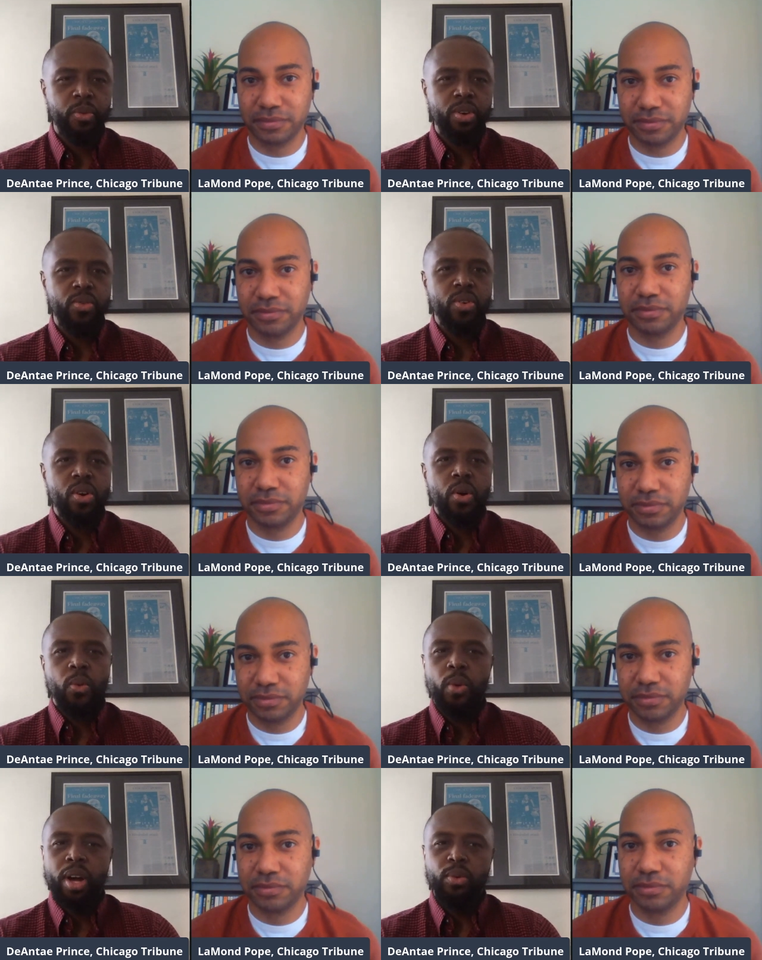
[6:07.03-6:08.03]
Speaker 1: what
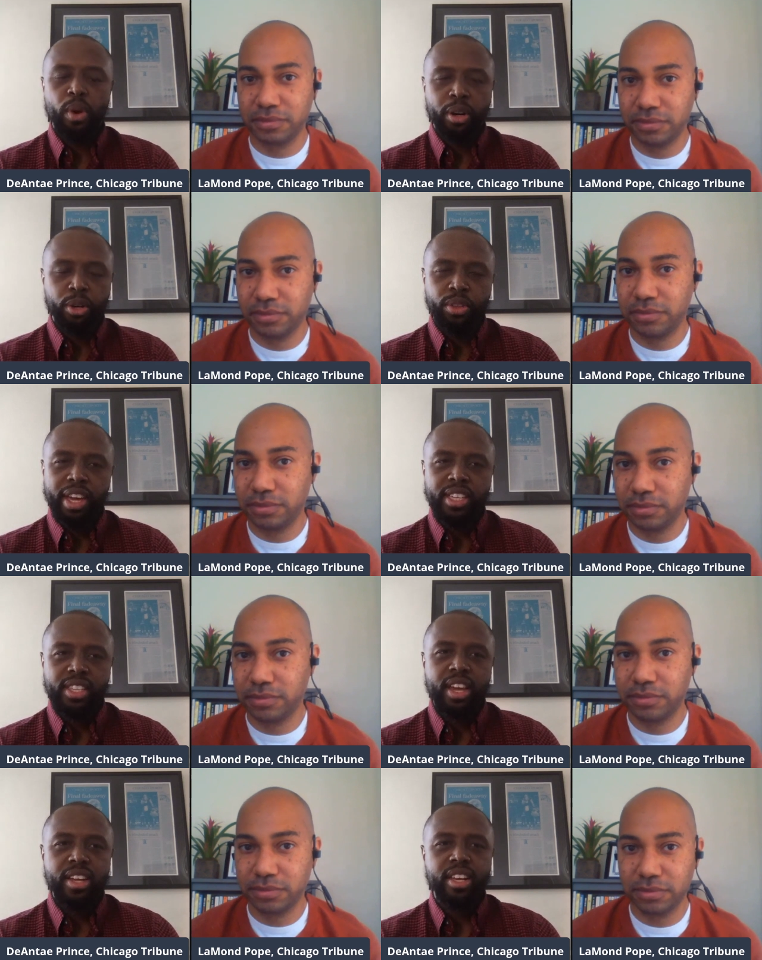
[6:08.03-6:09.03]
what where do they
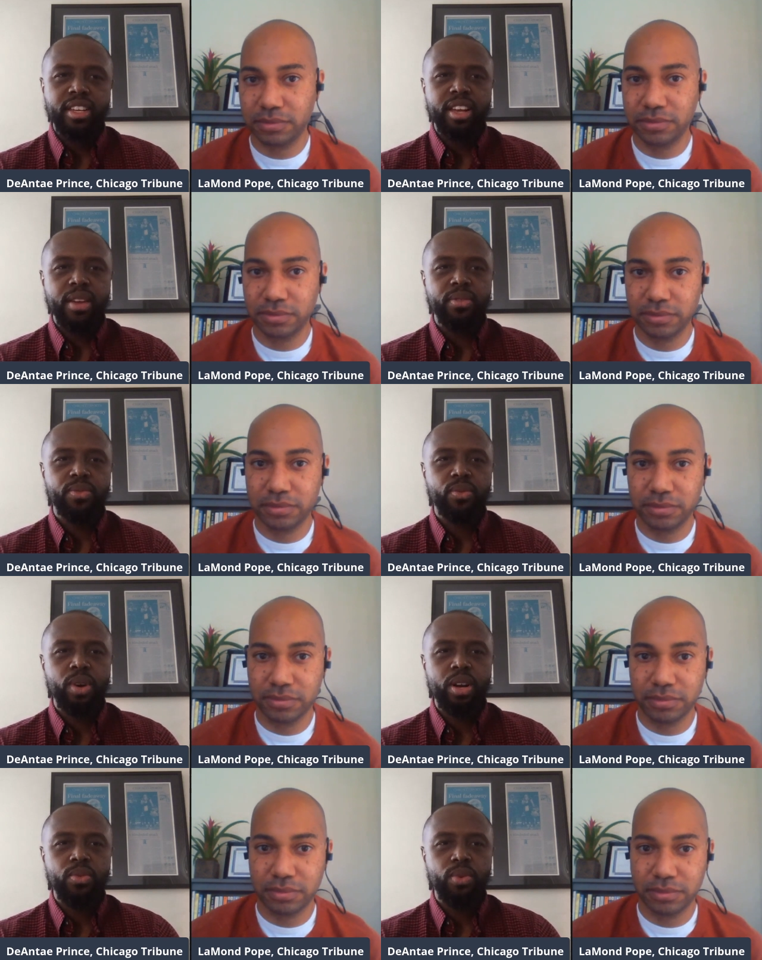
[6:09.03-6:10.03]
stand and and
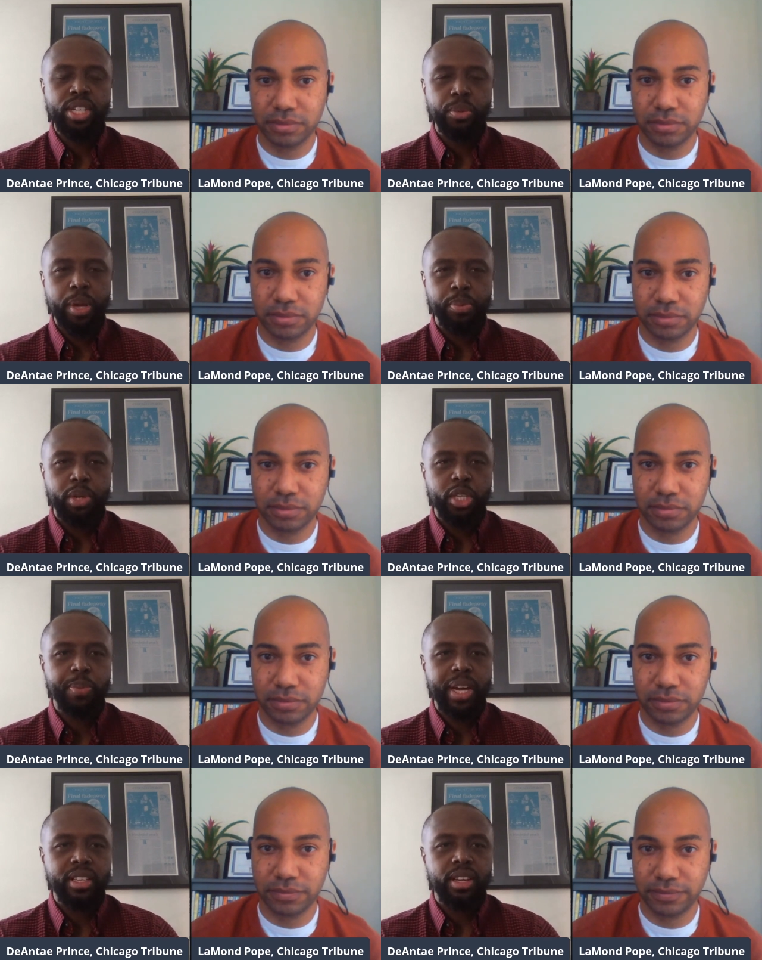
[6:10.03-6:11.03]
what what should people
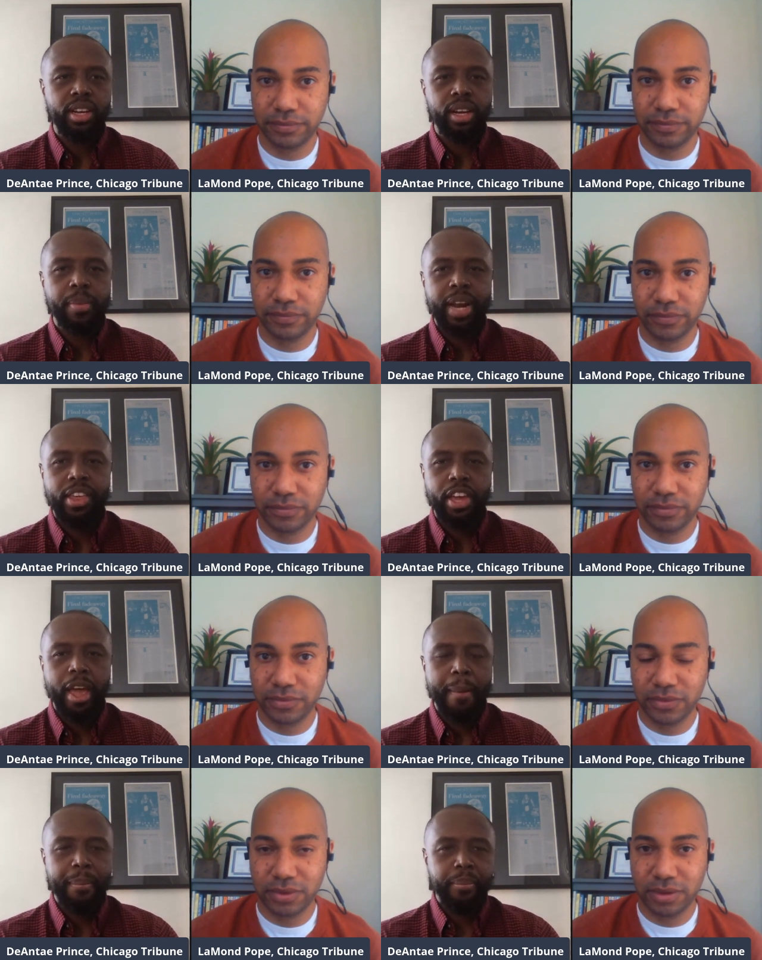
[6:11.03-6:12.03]
expect uh, coming out of the
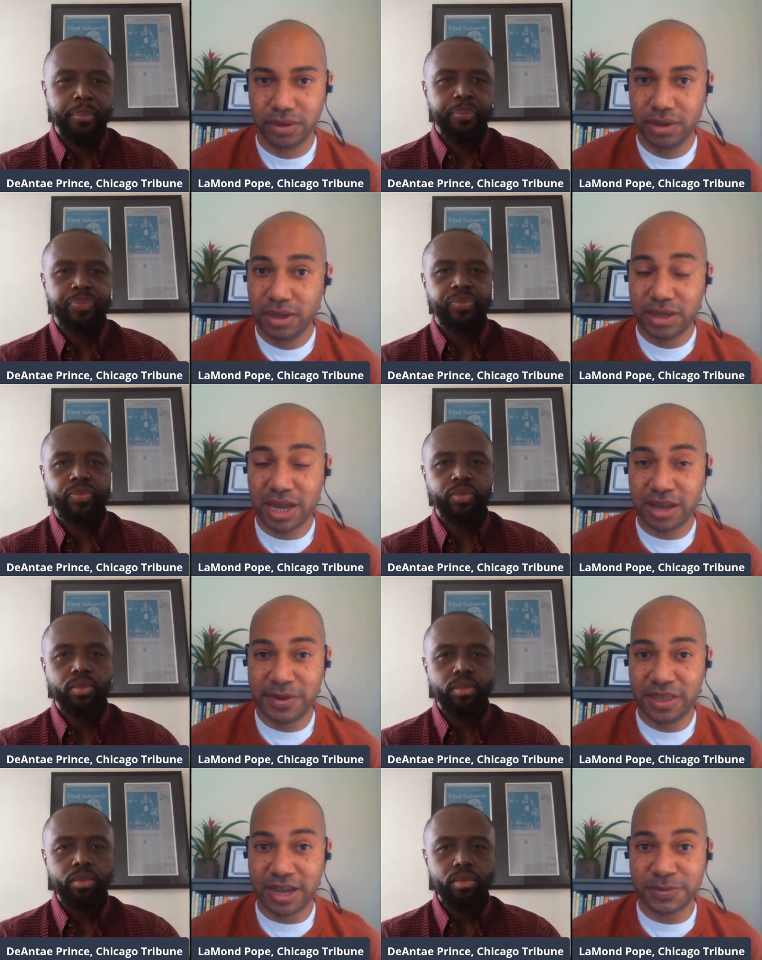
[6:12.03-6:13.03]
gate?
Speaker 2: Yeah,
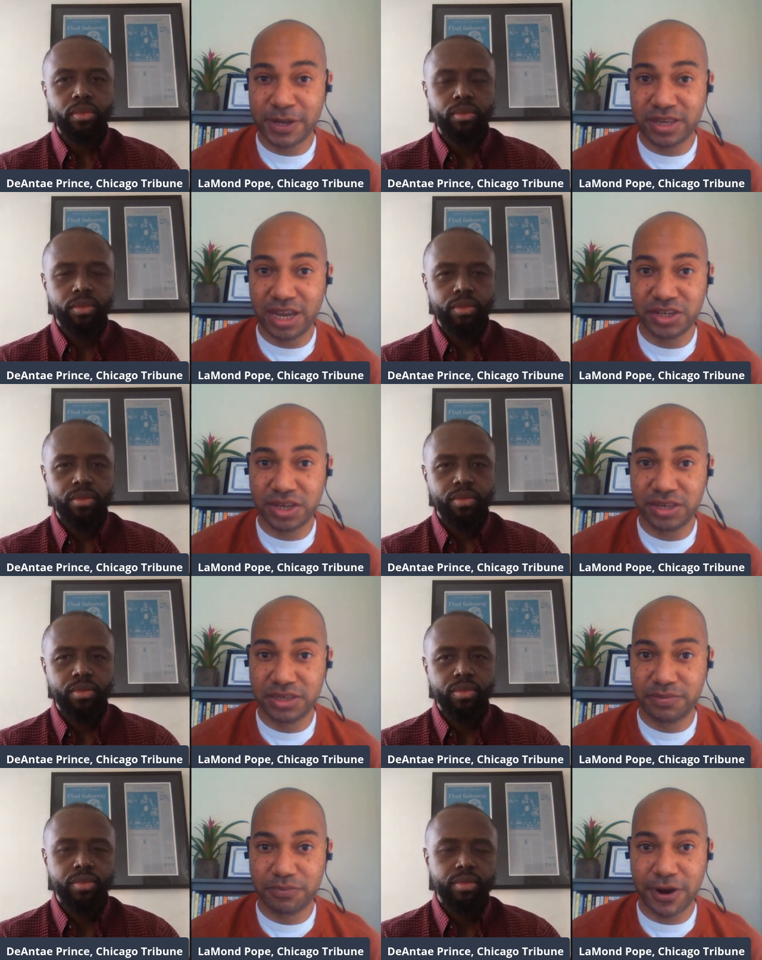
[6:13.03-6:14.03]
I mean the
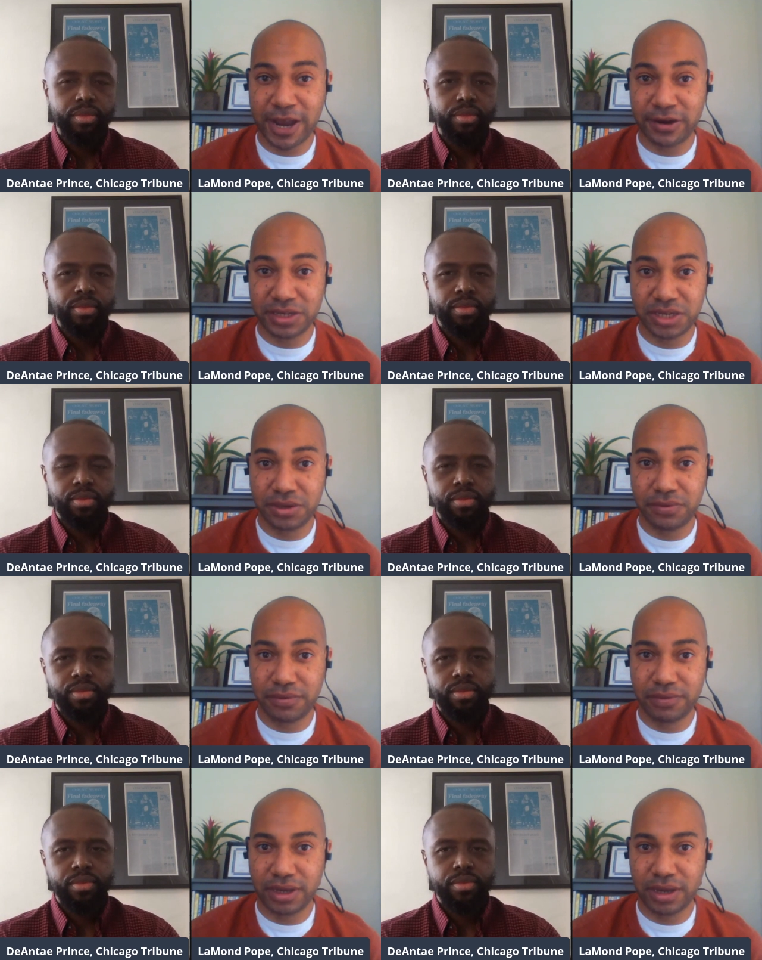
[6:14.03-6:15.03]
expectations prior
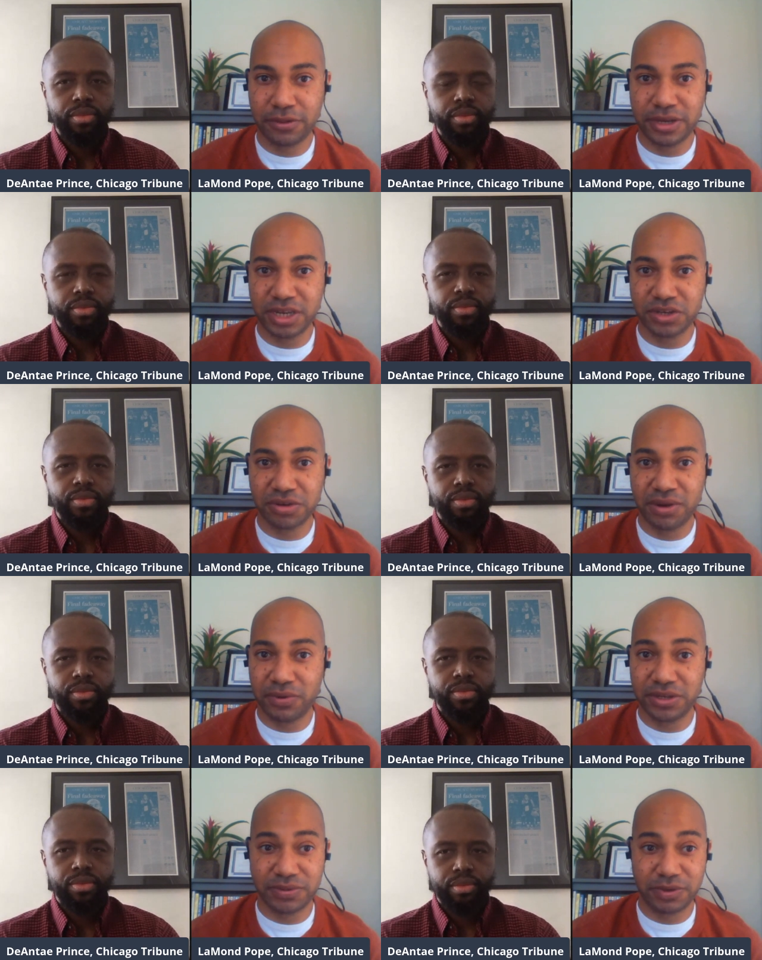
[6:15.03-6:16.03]
to Eloy's injury
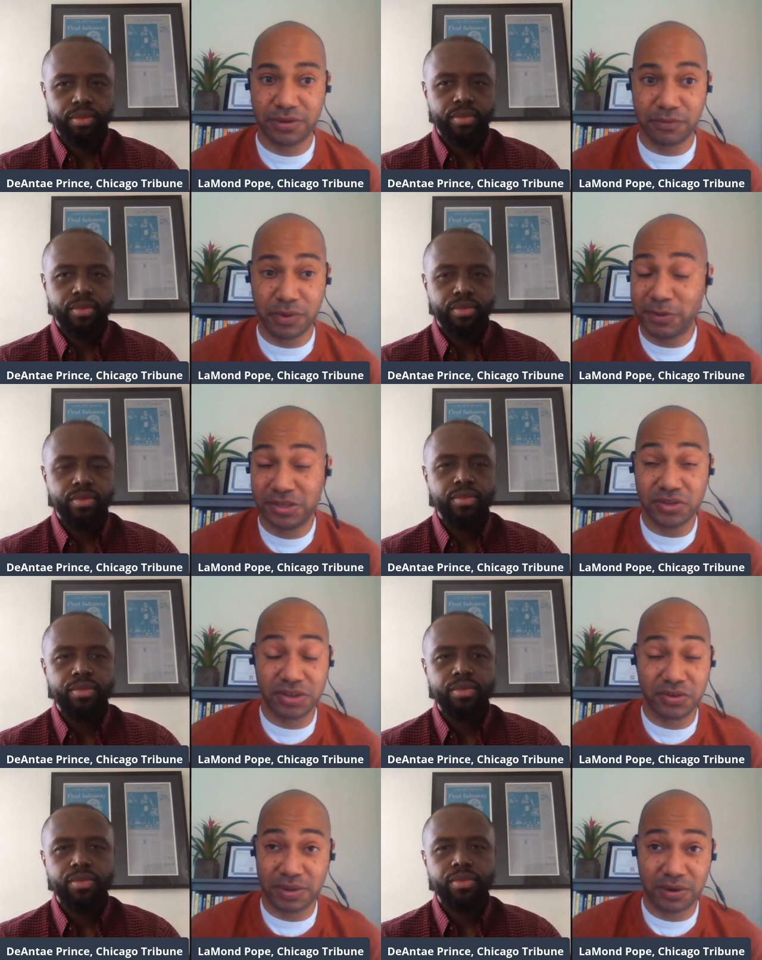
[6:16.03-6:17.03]
was I mean
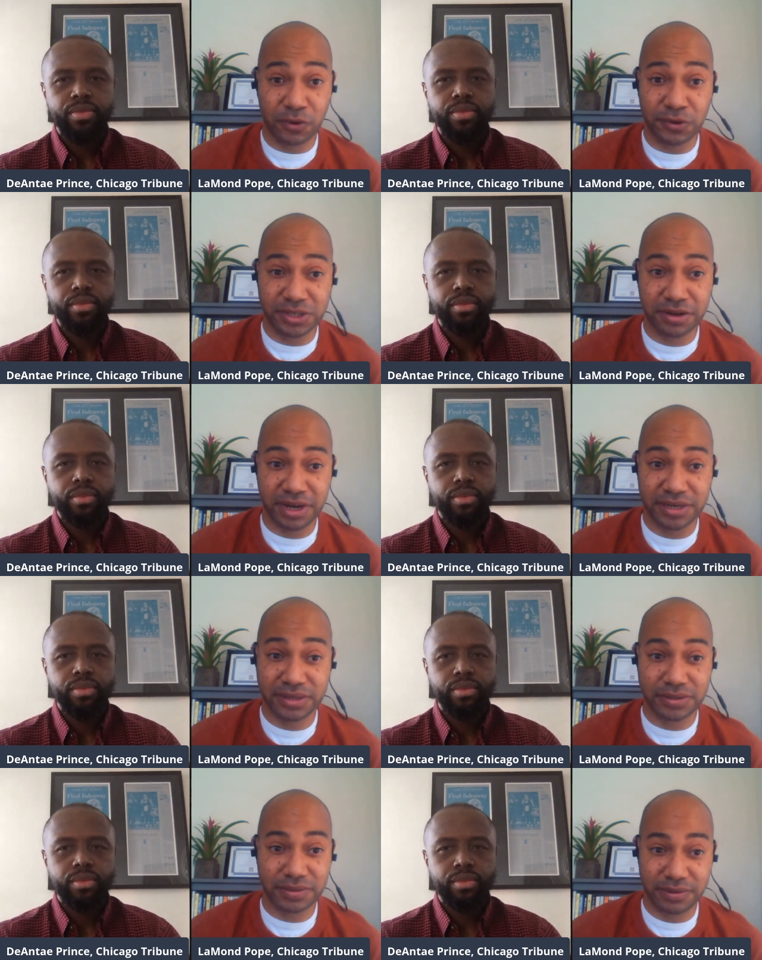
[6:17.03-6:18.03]
essentially it was like World
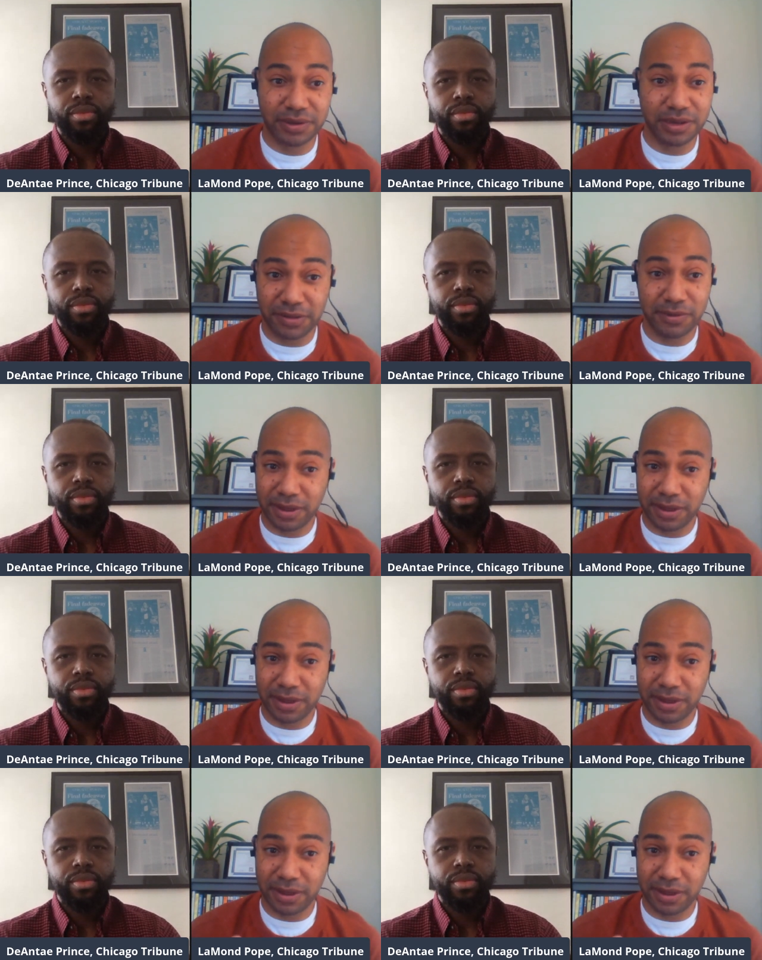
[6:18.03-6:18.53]
Series you know,